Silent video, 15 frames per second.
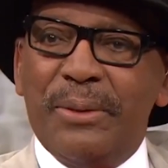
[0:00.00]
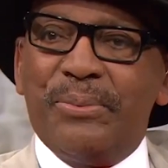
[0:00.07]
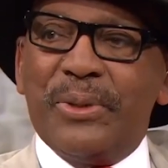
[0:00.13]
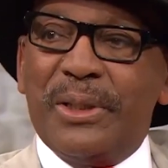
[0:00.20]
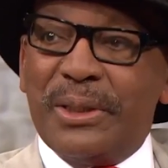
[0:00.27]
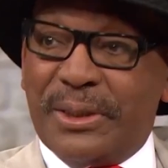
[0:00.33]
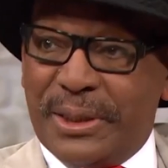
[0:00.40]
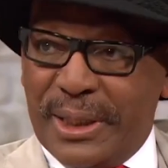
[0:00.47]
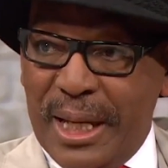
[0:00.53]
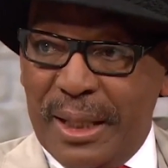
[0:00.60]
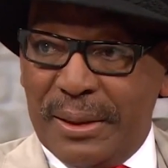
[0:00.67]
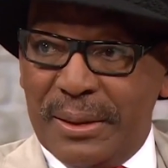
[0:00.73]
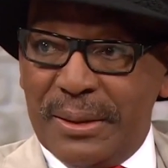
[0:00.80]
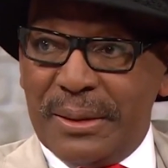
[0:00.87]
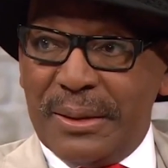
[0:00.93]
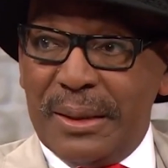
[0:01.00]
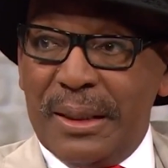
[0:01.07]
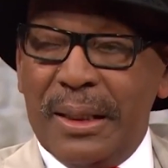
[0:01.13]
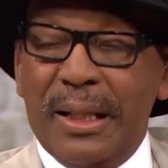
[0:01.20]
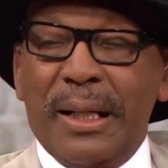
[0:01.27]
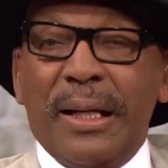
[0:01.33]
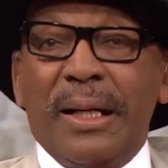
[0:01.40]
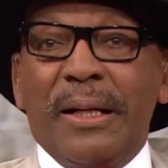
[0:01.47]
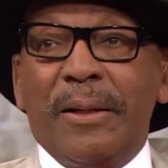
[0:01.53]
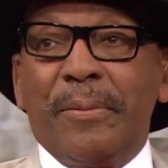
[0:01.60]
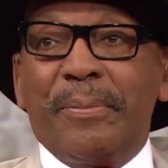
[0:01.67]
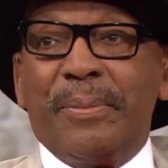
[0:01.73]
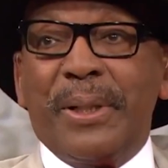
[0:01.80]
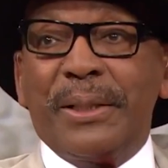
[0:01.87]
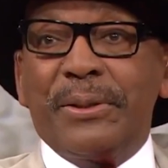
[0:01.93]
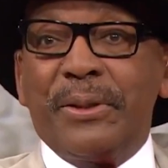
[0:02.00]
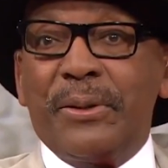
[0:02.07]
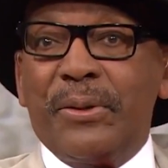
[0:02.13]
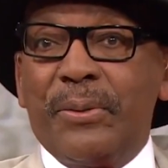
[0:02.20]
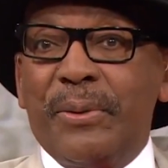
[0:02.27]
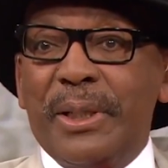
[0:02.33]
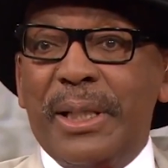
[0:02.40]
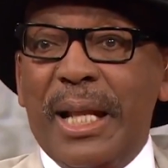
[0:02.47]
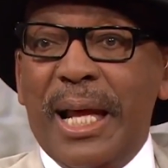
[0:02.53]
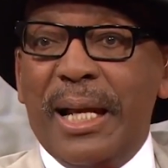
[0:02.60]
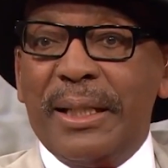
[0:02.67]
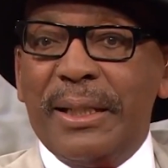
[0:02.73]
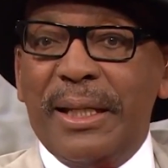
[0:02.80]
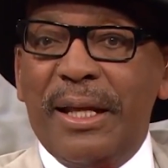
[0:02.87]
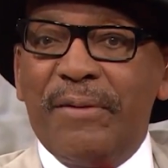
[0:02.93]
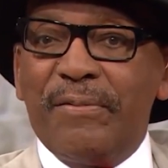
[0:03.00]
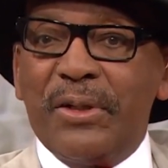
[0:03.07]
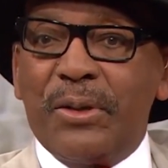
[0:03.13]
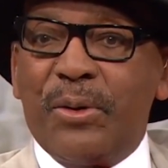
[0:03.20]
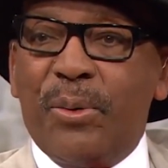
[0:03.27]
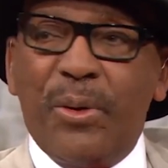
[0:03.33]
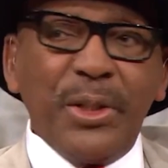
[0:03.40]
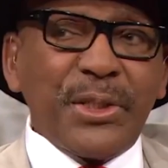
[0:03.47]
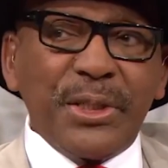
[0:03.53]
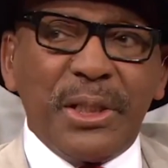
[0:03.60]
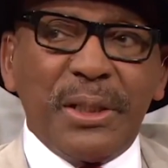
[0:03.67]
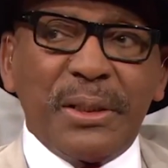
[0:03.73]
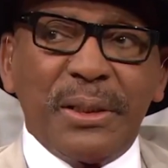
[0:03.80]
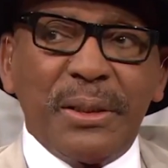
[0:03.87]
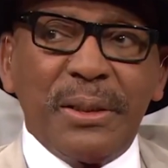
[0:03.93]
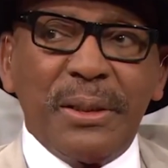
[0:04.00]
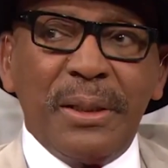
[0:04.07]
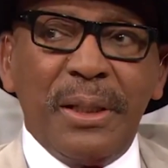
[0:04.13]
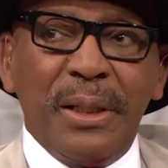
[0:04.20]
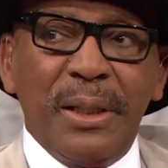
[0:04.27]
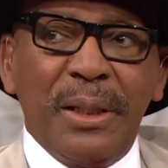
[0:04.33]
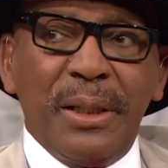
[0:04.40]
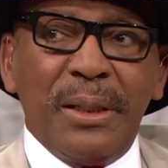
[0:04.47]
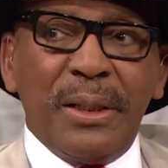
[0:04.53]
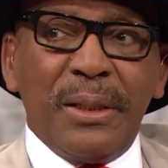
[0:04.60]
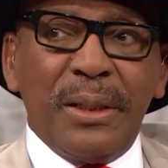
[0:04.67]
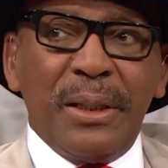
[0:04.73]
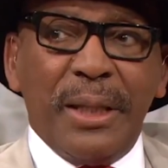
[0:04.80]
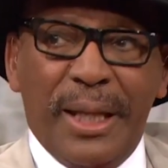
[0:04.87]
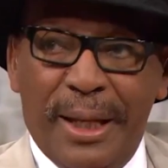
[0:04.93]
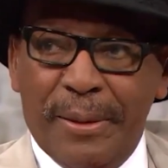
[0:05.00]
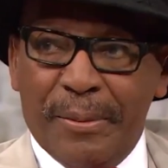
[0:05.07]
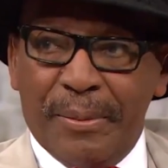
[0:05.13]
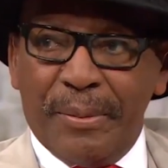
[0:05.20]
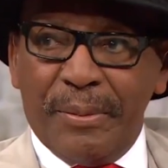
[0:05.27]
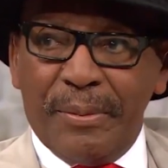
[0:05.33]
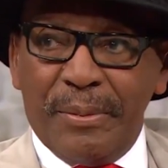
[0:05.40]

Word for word: It was challenged. Yeah. Uh, but you know what? I never questioned him.